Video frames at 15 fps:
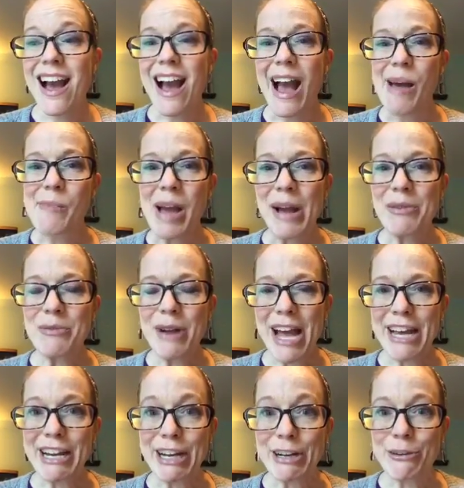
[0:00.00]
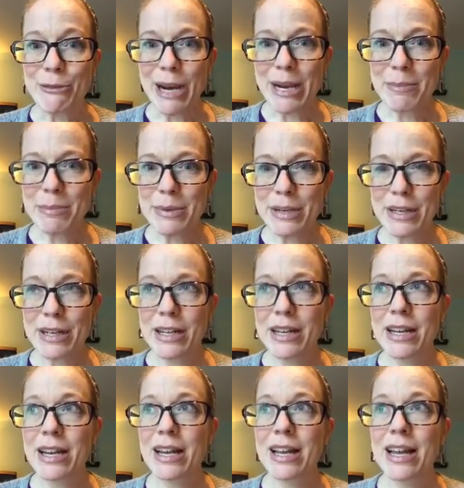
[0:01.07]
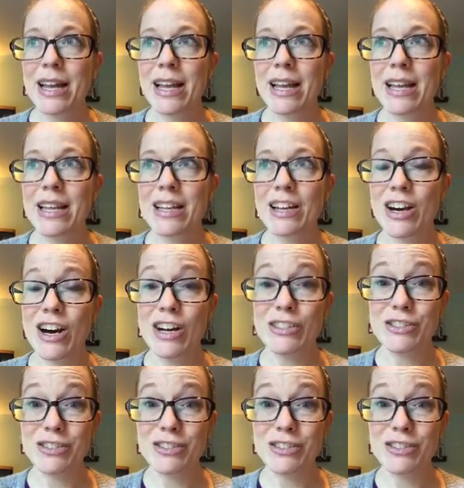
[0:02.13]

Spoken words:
I read a great book called